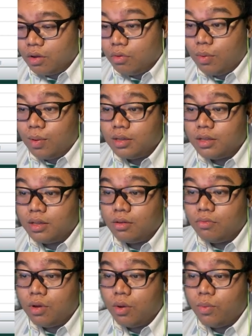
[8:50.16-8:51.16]
we will
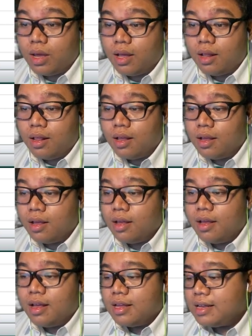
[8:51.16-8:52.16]
we will
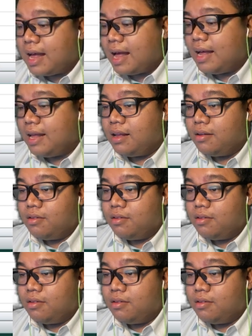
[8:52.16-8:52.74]
uh,